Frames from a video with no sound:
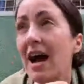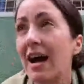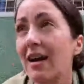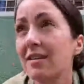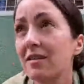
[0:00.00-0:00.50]

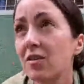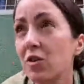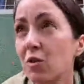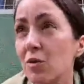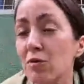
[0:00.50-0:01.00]
and
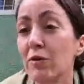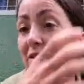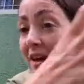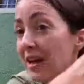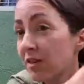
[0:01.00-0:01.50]
you'll
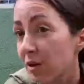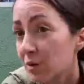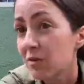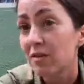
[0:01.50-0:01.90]
retain those,